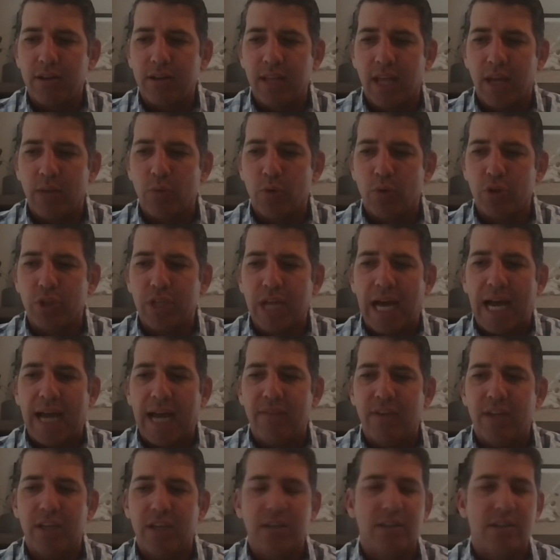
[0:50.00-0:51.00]
Then we'll
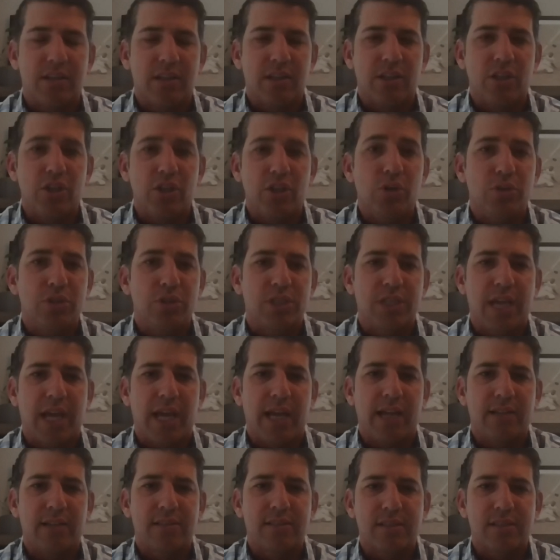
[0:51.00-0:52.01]
dive into the use
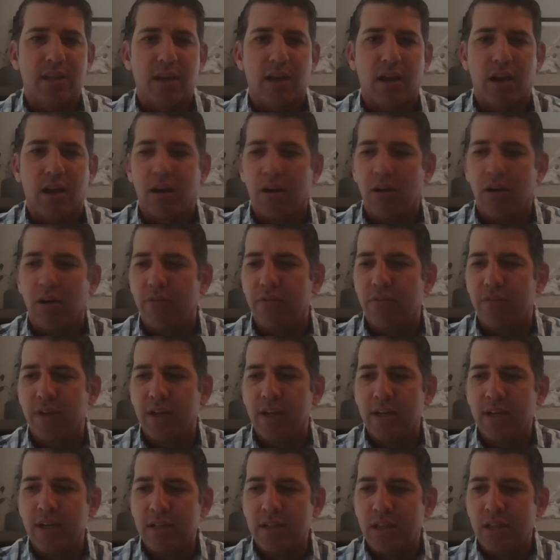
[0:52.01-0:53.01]
case of
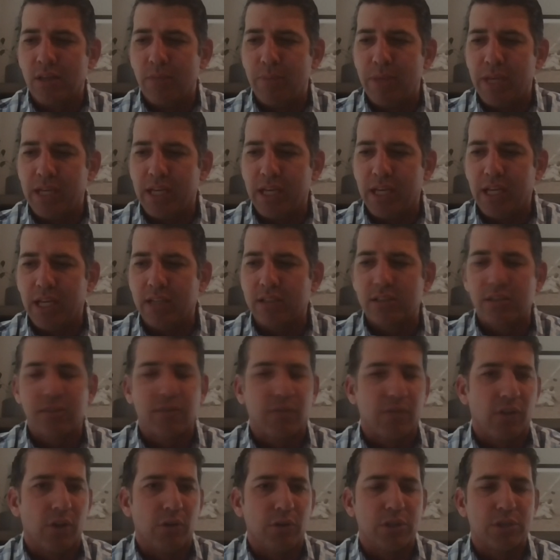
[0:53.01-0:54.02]
the Big East,
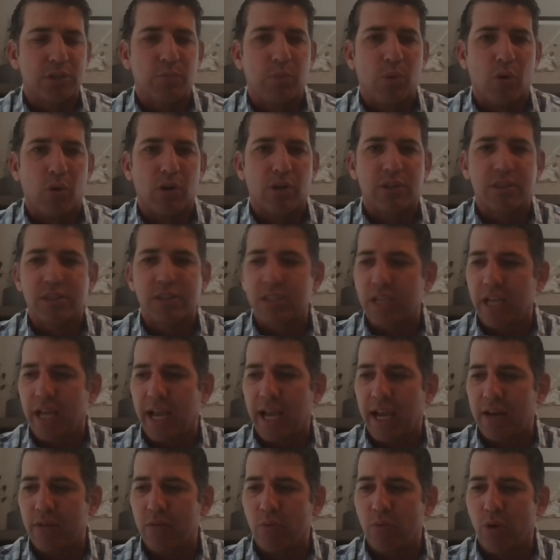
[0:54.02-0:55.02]
Flow Sports,
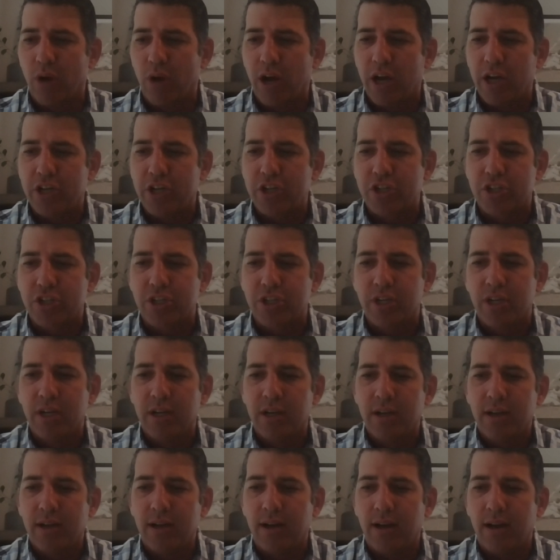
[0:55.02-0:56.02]
and Rush,
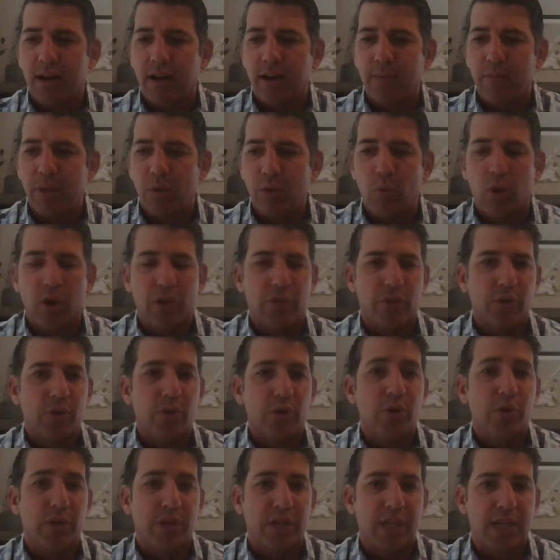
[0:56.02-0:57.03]
and what they're
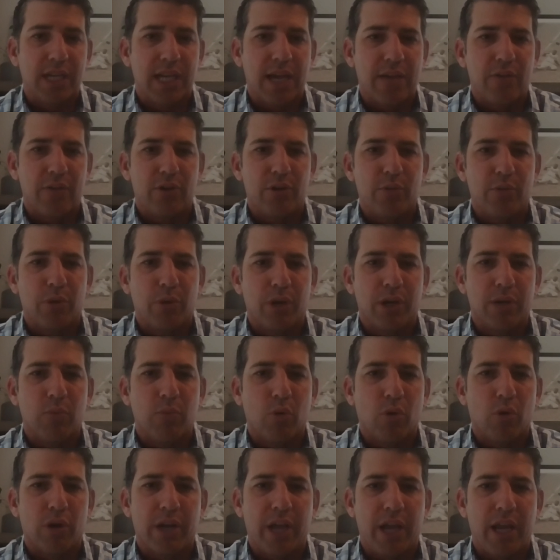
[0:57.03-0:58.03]
doing together to bring
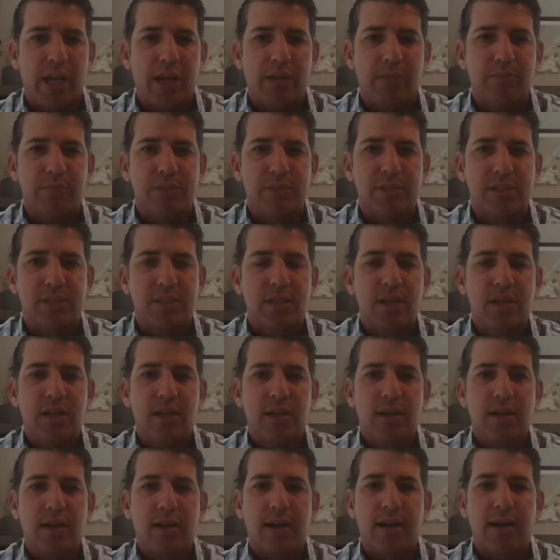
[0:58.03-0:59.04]
more games
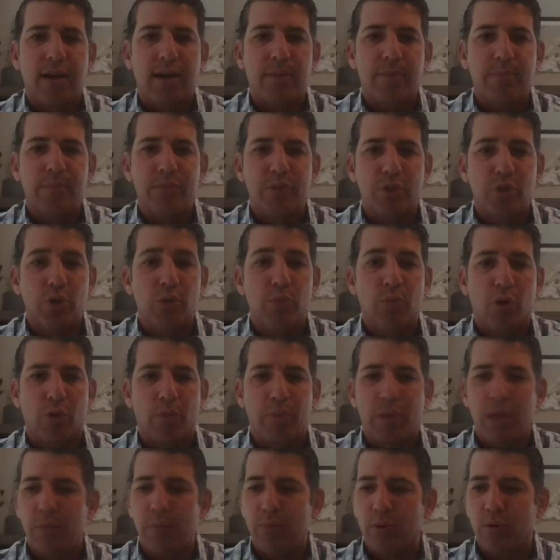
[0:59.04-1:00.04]
to more
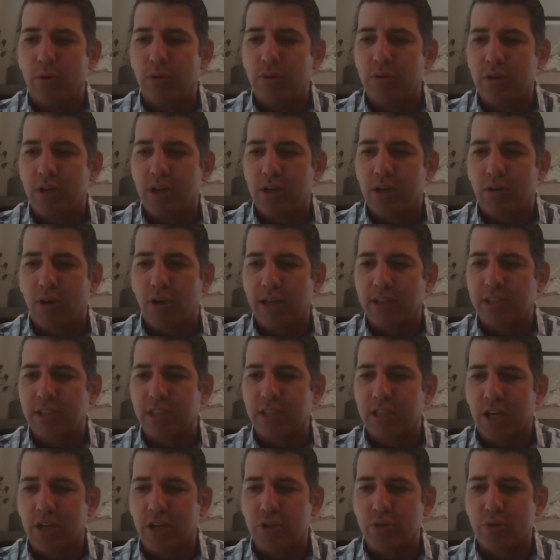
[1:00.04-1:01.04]
people across the
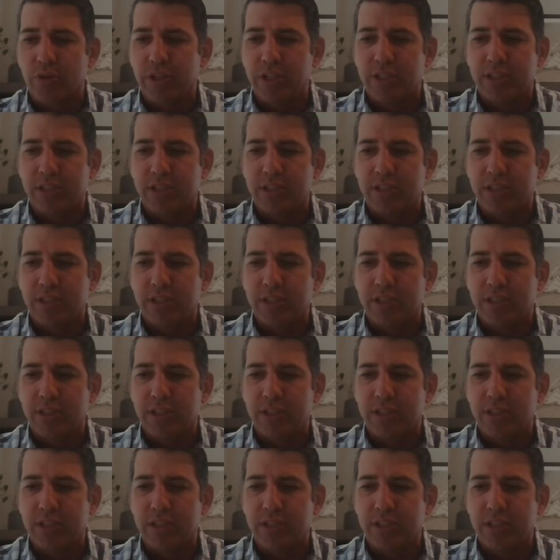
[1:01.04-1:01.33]
country